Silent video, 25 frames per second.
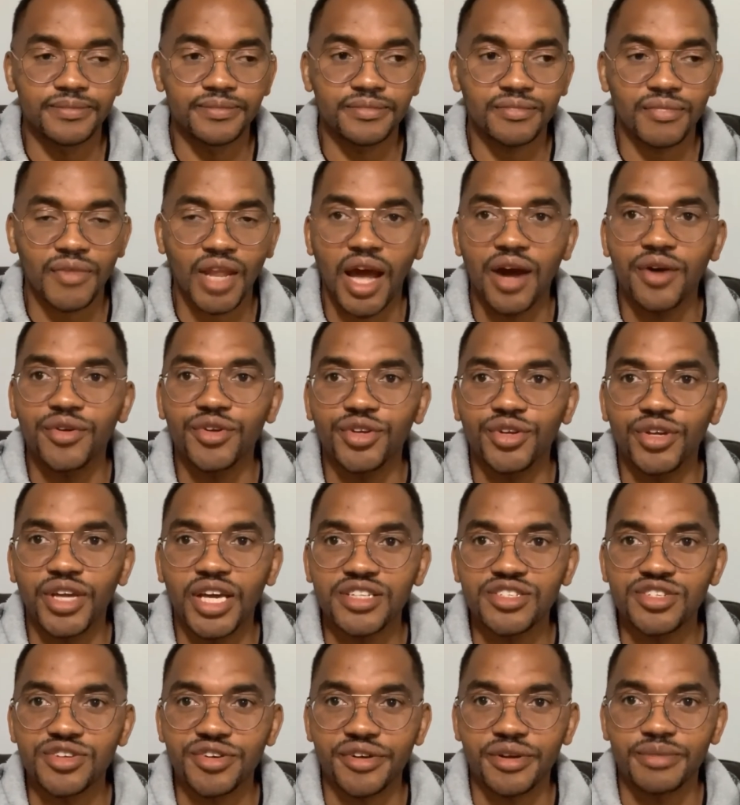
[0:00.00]
How do you get
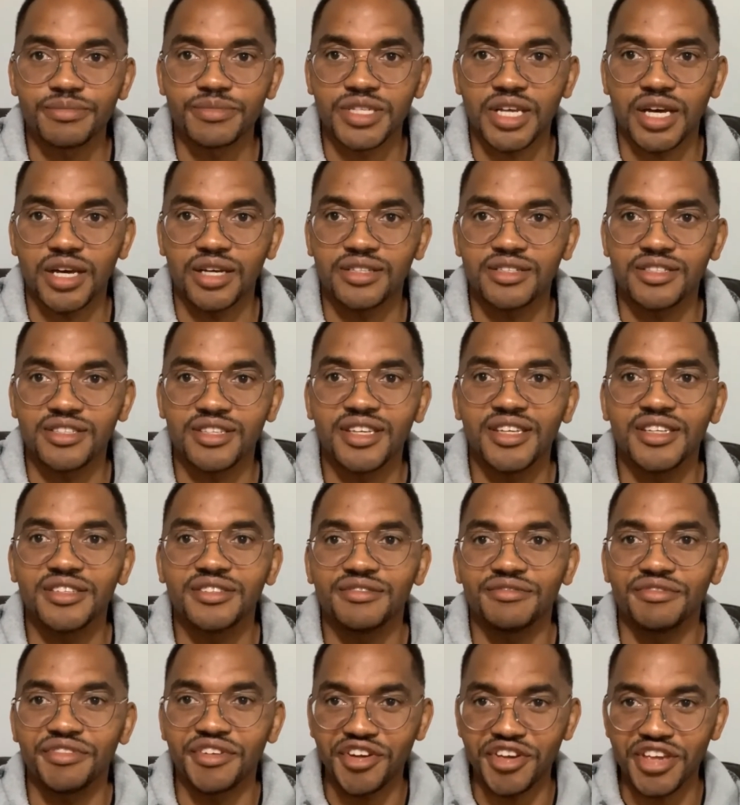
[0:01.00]
circumcised?
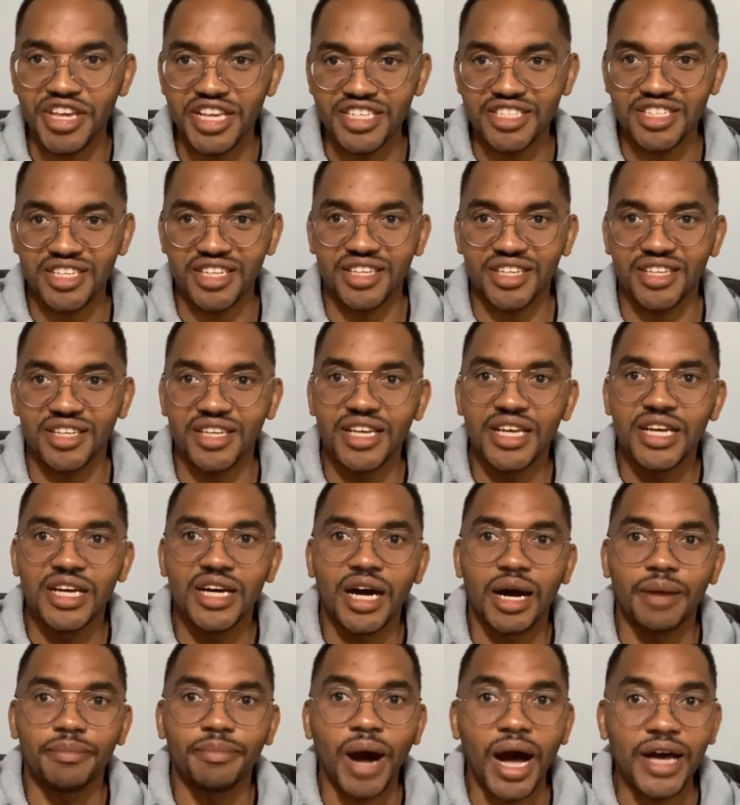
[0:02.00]
very easy.
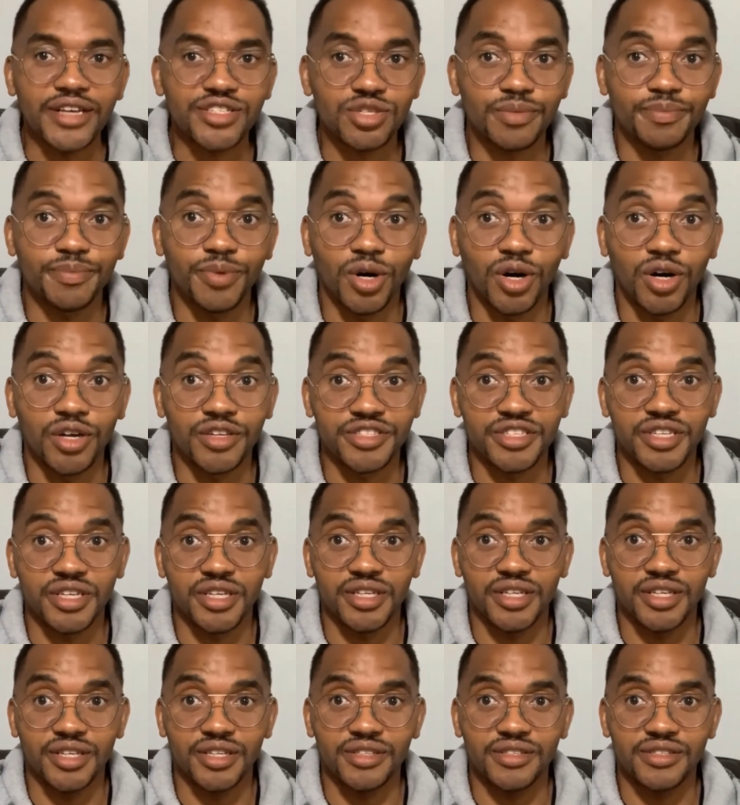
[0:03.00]
Apostle Paul
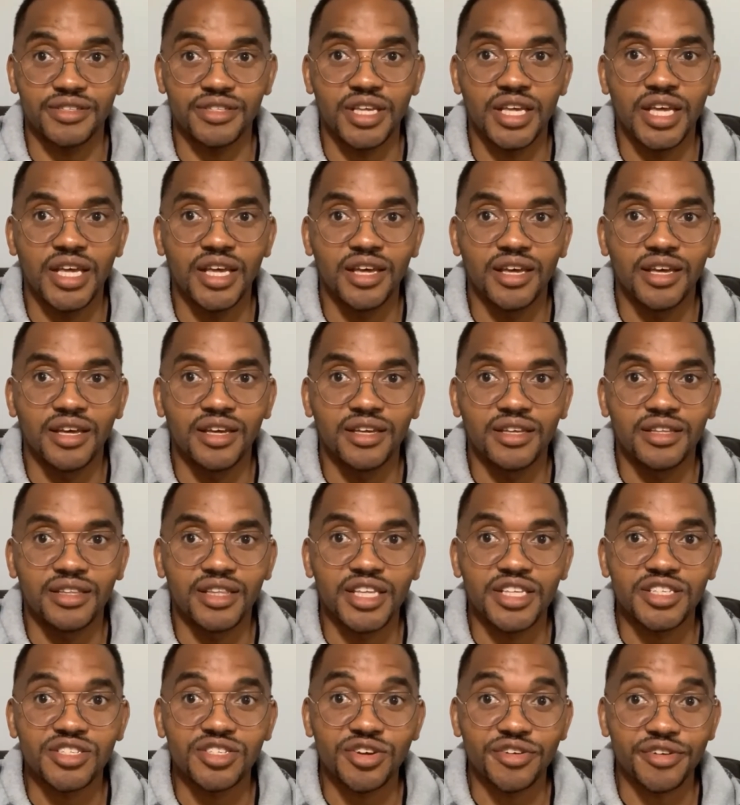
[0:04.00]
says
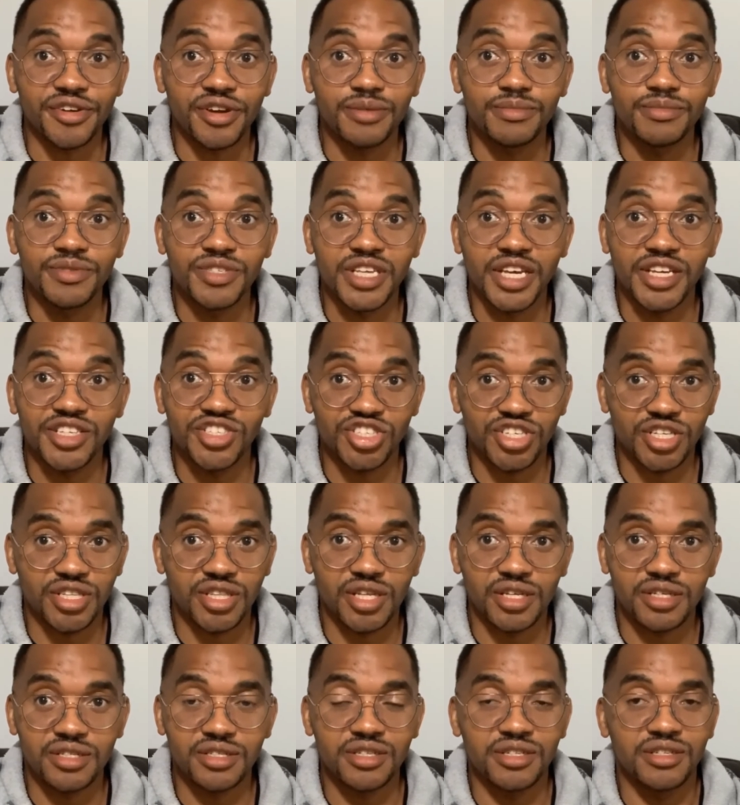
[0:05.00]
that circumcision
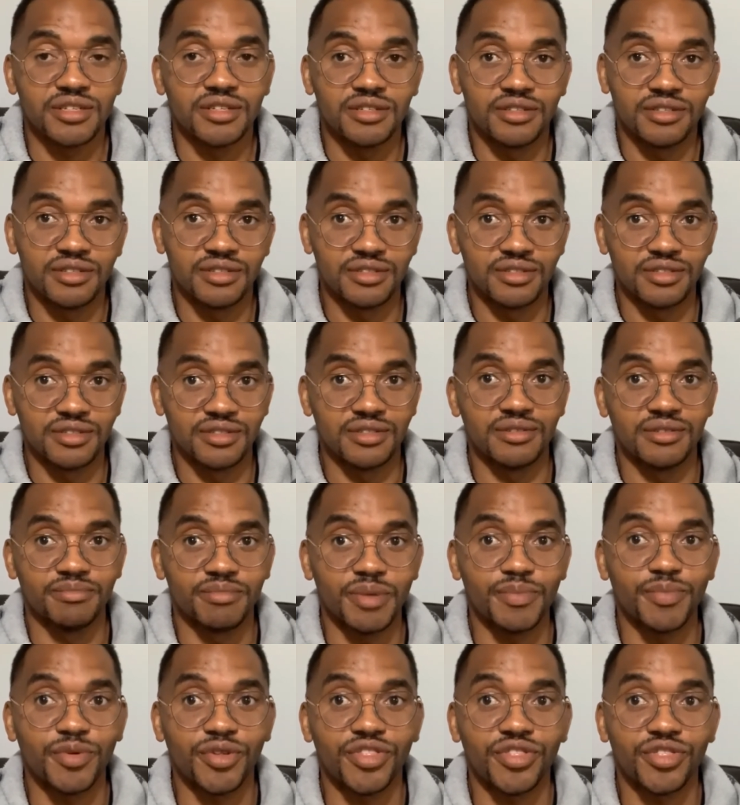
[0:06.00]
that
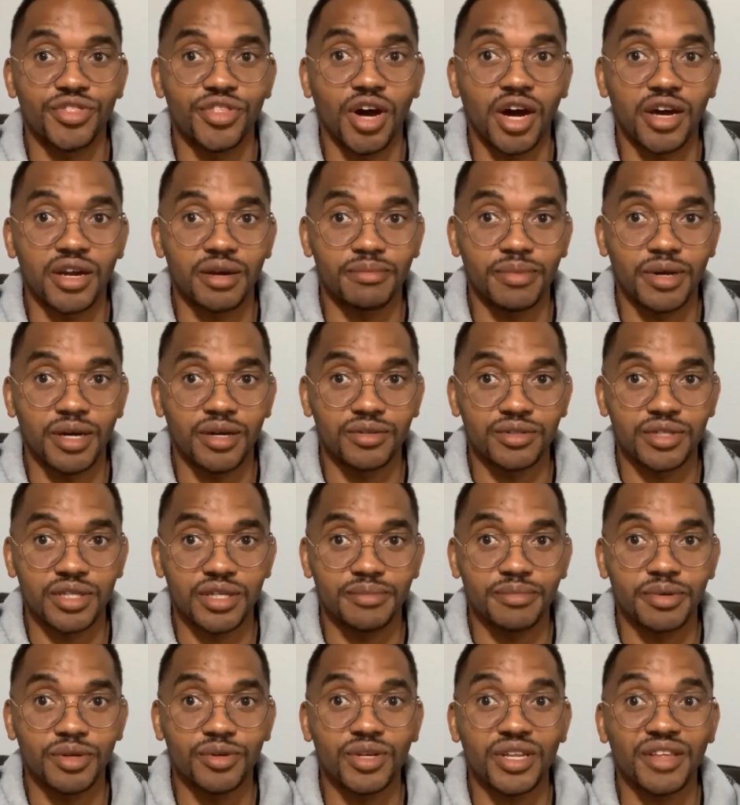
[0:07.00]
people thought about,
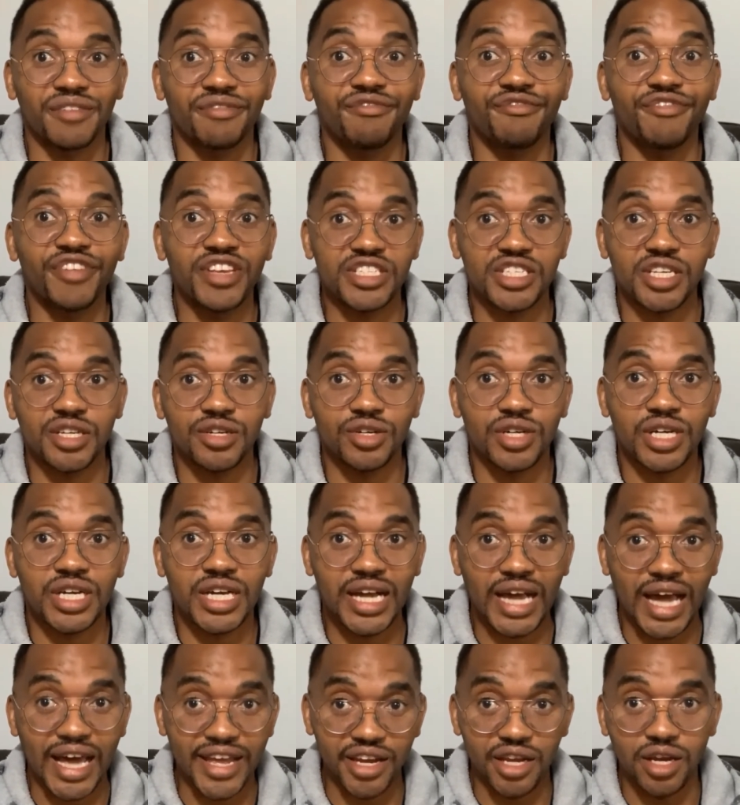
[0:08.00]
about the physical
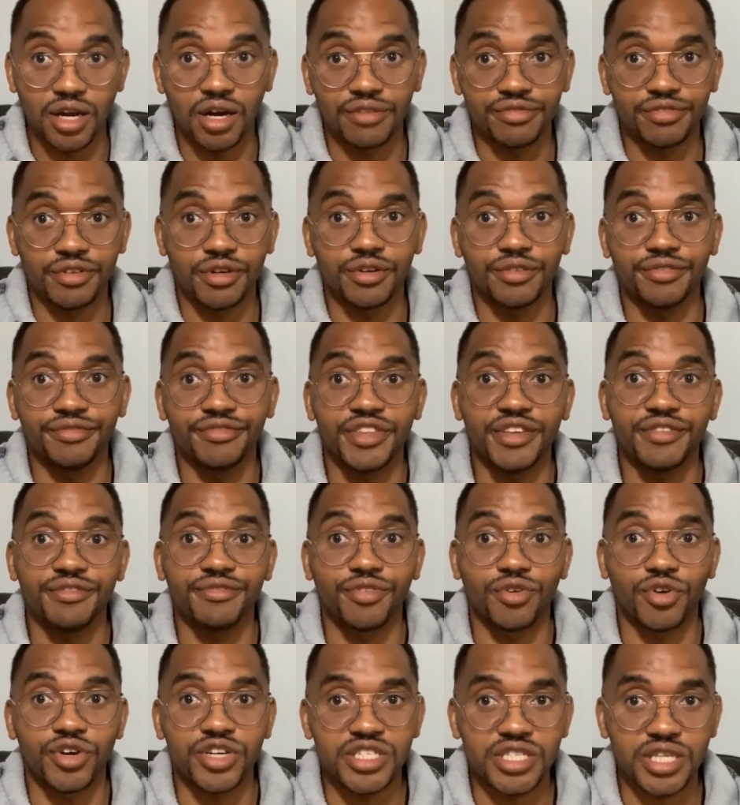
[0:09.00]
cutting off of the
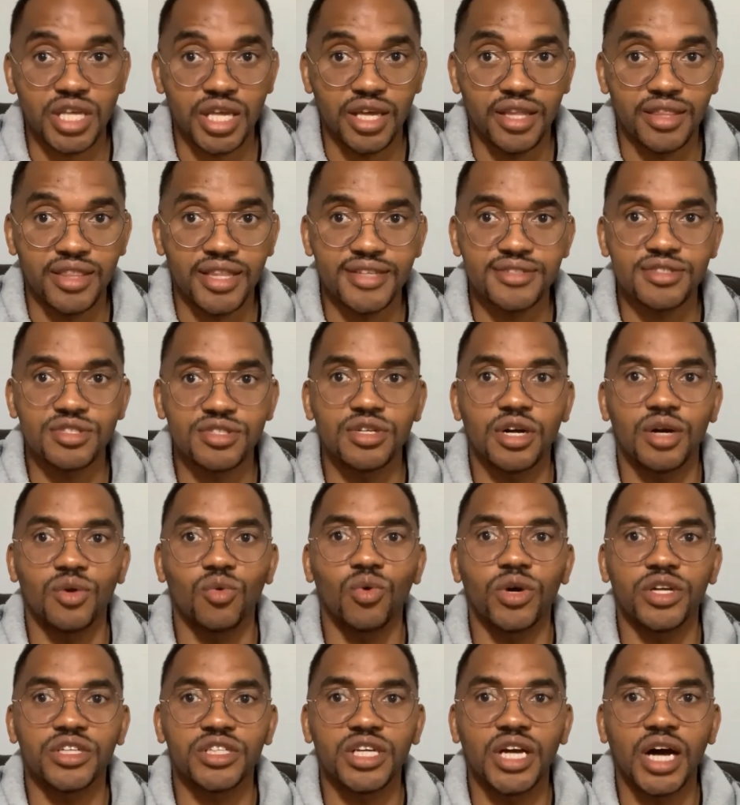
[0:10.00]
foreskin, that's not
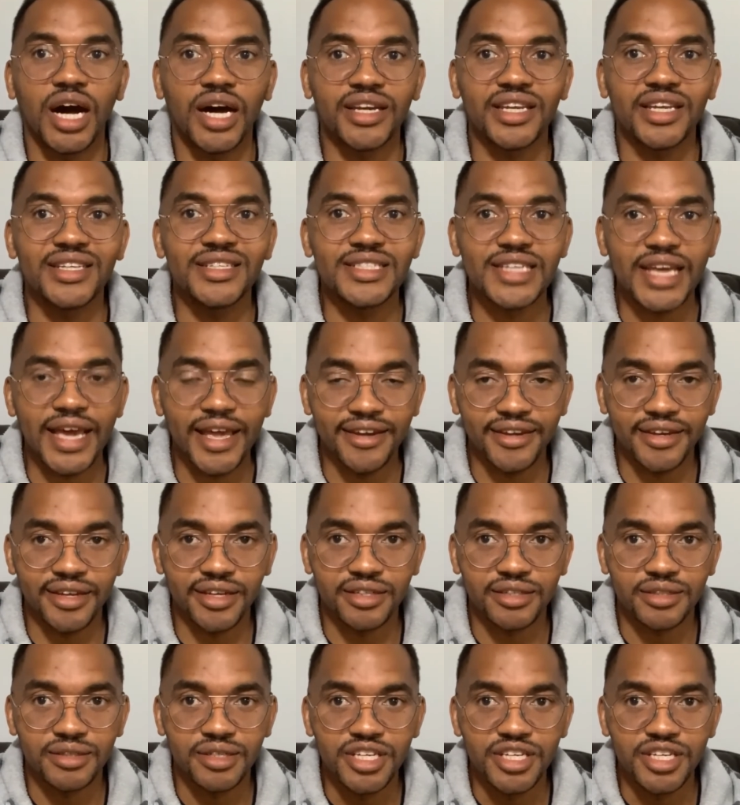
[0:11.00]
what God intended.